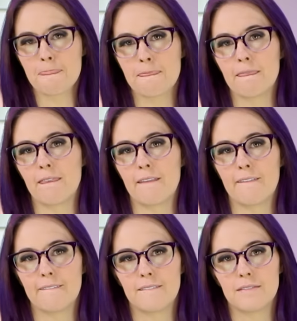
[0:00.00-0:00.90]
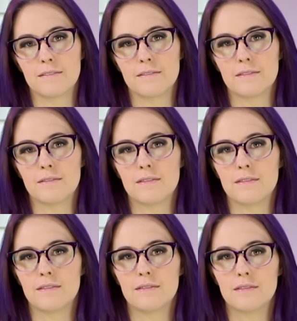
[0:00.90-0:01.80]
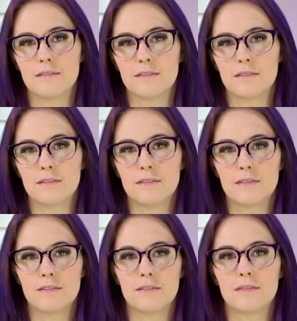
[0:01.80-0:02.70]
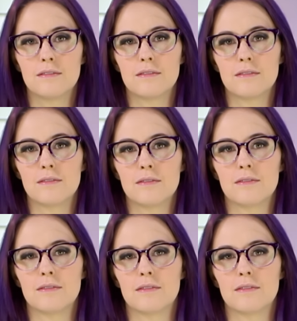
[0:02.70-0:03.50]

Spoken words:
(not speaking)